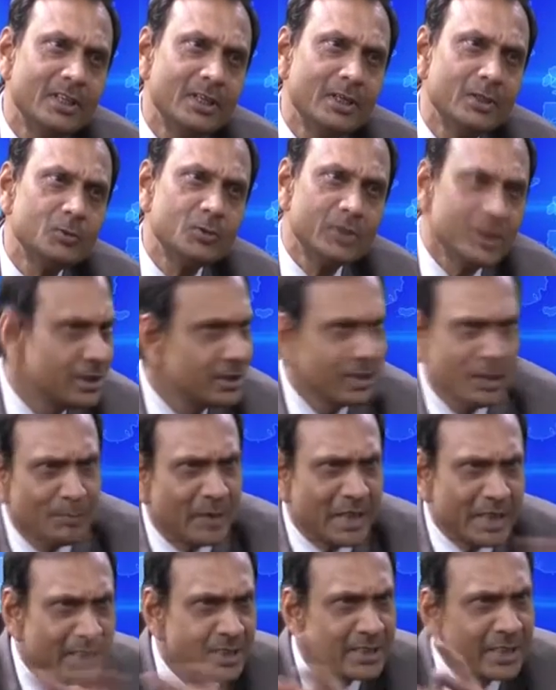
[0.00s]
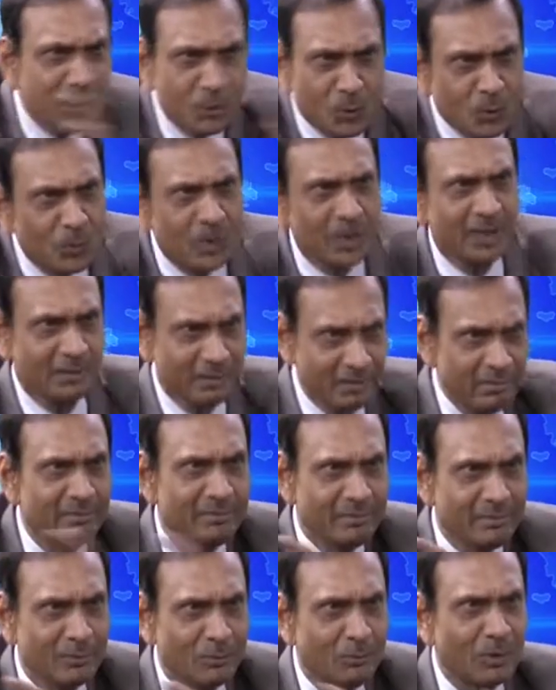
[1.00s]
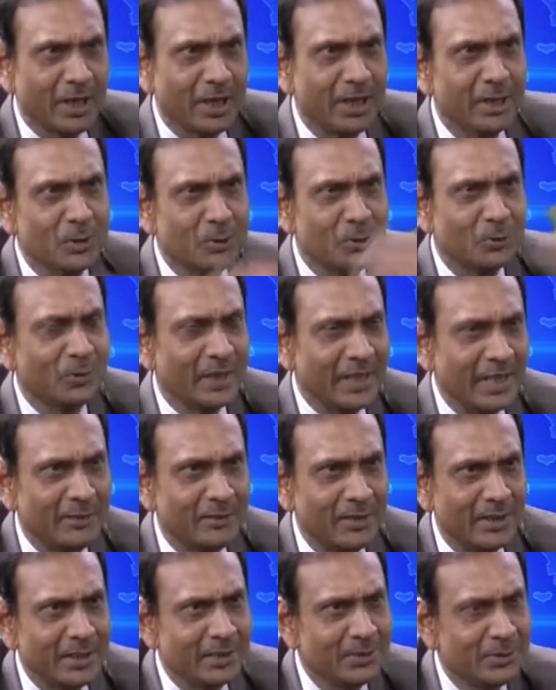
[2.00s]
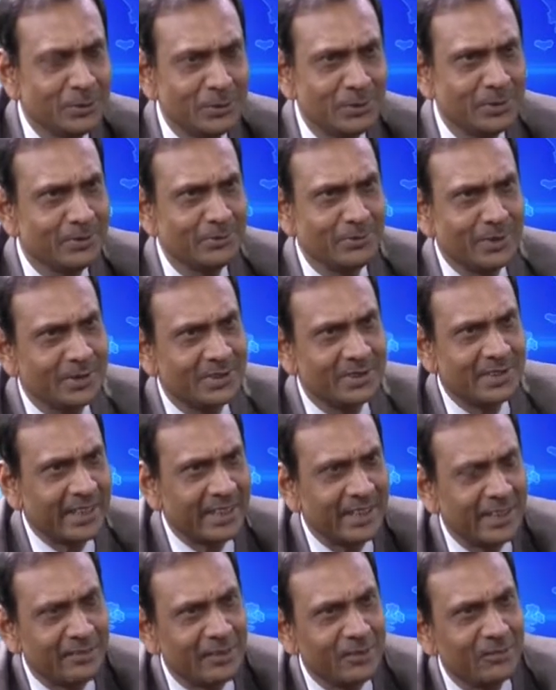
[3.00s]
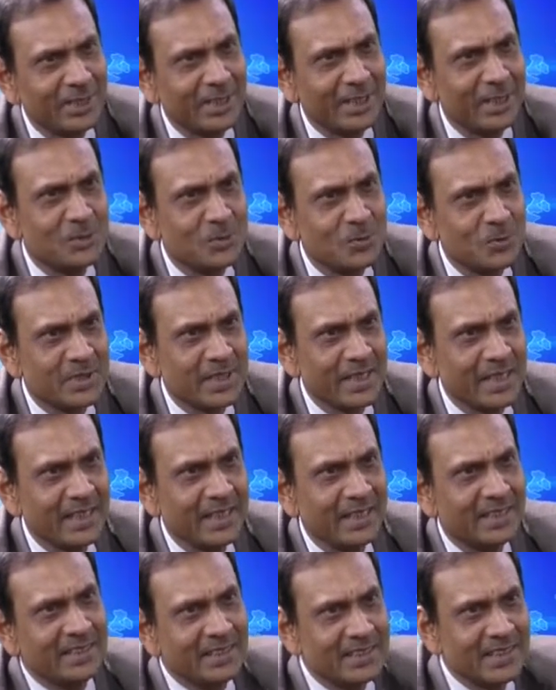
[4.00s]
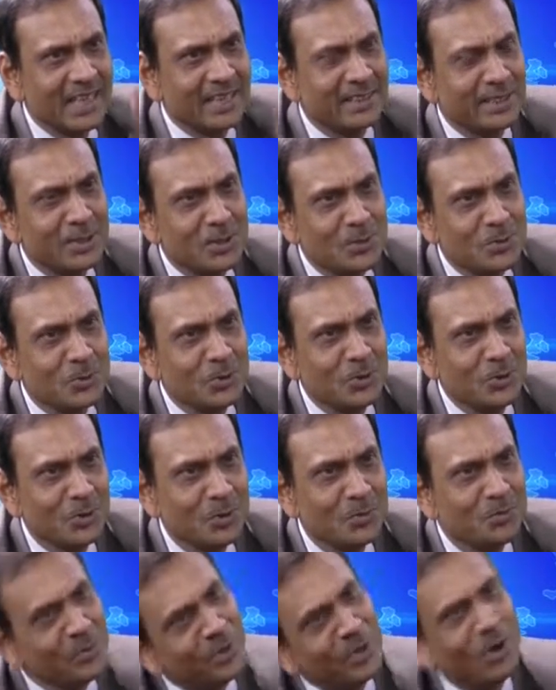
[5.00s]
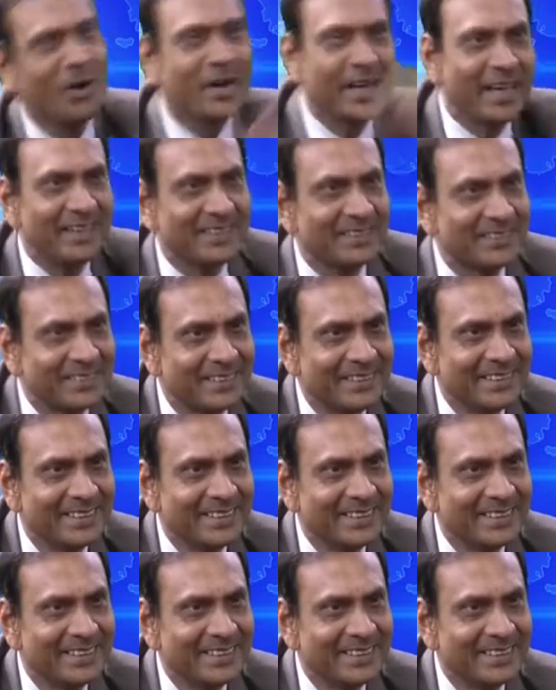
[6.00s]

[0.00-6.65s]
So this is a multi-sectoral, what I used when I was secretary, what I used to say, these are the issue beyond health